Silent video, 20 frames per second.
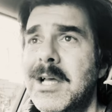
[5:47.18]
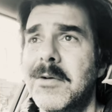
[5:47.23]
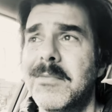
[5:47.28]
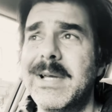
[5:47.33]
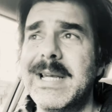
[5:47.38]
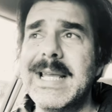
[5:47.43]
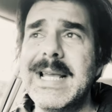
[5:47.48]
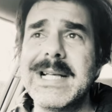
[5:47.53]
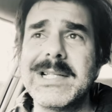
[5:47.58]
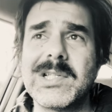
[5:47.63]

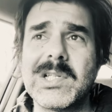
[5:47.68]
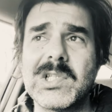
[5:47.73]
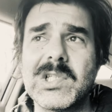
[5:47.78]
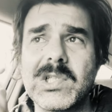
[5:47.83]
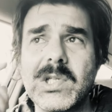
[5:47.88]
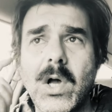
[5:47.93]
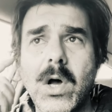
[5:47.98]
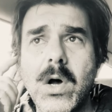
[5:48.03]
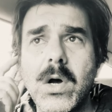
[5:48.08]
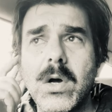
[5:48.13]
But he has a
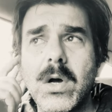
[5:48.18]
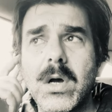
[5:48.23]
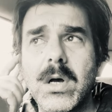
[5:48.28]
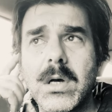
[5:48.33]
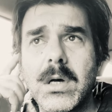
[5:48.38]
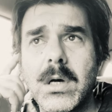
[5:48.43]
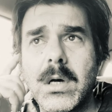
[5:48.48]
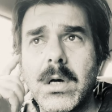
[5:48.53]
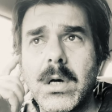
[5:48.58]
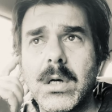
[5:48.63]
song
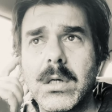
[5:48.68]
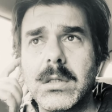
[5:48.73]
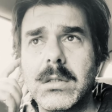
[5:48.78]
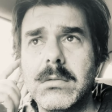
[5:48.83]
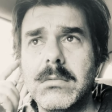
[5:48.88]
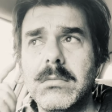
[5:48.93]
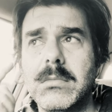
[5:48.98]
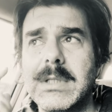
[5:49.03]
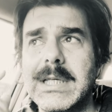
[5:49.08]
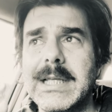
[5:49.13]

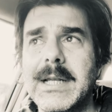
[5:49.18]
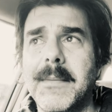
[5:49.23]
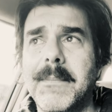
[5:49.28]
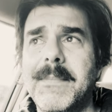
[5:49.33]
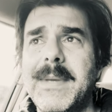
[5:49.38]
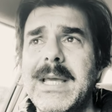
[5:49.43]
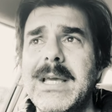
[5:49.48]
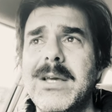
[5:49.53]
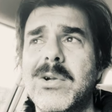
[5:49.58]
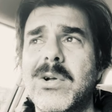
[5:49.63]
on, it
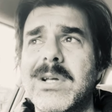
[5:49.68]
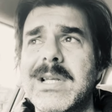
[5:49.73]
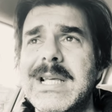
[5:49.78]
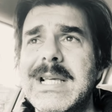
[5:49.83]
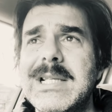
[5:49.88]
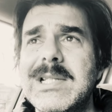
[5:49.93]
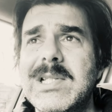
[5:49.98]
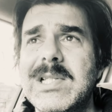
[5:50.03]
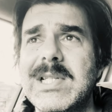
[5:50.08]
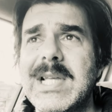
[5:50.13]
appeared on
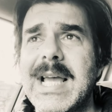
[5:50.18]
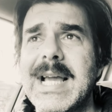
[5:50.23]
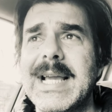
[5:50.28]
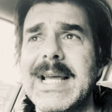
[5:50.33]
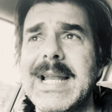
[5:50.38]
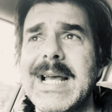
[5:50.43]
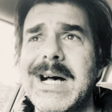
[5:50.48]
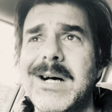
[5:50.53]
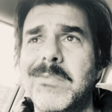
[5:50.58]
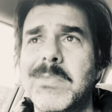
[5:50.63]
his
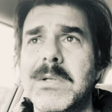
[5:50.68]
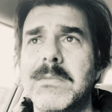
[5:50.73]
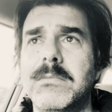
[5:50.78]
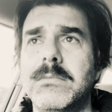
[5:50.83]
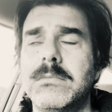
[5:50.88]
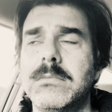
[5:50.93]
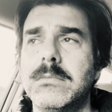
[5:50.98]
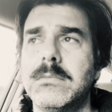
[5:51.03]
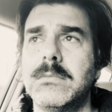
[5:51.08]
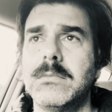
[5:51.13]
second
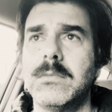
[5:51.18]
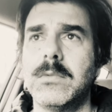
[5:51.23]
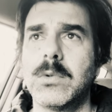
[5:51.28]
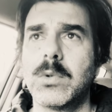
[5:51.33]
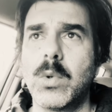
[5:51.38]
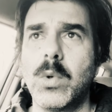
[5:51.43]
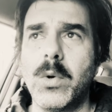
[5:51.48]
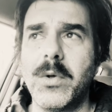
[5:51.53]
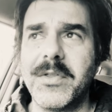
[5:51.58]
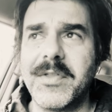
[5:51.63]
album,
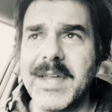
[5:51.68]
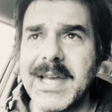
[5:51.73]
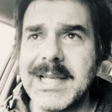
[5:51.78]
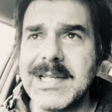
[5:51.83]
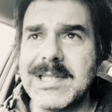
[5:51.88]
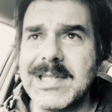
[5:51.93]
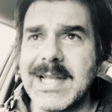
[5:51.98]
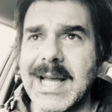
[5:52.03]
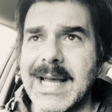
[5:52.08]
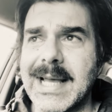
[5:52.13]
called
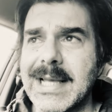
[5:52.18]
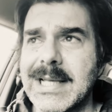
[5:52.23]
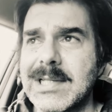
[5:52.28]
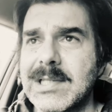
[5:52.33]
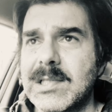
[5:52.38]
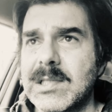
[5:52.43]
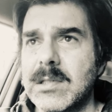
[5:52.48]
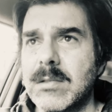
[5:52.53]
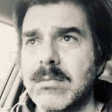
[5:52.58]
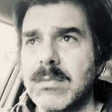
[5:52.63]
These
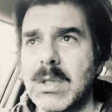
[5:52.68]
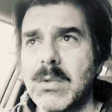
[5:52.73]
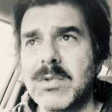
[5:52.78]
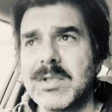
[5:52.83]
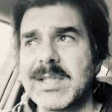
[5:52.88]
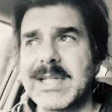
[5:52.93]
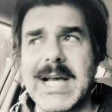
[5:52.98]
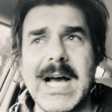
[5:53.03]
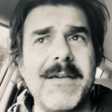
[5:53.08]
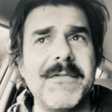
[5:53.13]
Days. It
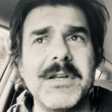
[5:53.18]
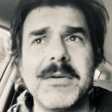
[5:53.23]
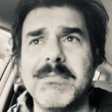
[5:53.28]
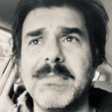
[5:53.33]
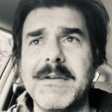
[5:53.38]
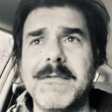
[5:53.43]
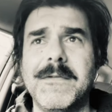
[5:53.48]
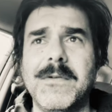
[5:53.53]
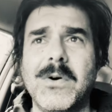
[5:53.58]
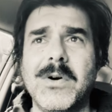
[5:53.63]
was covered
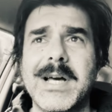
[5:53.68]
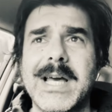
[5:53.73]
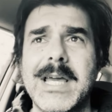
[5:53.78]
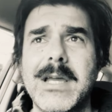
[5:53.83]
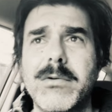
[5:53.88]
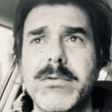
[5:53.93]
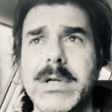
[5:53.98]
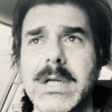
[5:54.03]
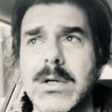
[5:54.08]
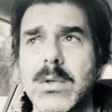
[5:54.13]
before
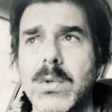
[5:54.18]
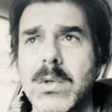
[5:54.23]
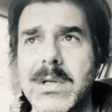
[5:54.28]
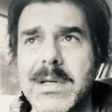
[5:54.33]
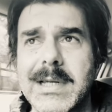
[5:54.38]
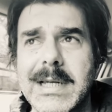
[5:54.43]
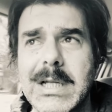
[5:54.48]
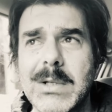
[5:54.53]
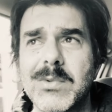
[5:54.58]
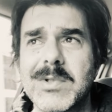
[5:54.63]
he
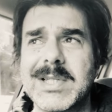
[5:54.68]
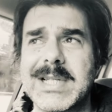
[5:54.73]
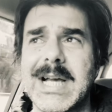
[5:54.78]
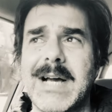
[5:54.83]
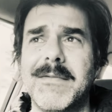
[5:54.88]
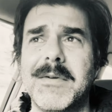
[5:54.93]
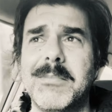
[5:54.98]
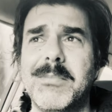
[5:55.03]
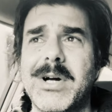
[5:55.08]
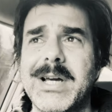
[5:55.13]
recorded. It was
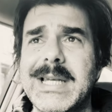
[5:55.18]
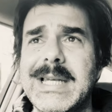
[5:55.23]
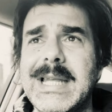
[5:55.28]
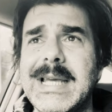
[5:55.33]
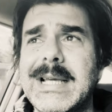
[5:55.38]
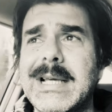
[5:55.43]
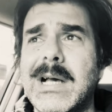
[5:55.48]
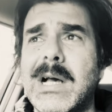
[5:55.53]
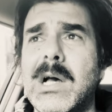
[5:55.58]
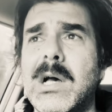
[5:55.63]
covered by
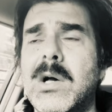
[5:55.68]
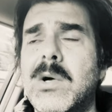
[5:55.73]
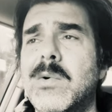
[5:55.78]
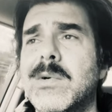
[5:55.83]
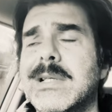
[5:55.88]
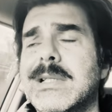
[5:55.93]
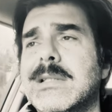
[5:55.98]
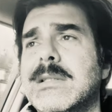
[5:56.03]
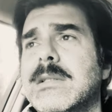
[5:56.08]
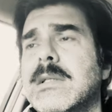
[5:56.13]
Nico,
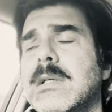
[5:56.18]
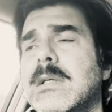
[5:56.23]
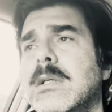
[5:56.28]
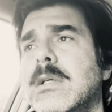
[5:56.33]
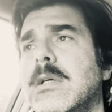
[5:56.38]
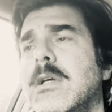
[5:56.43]
and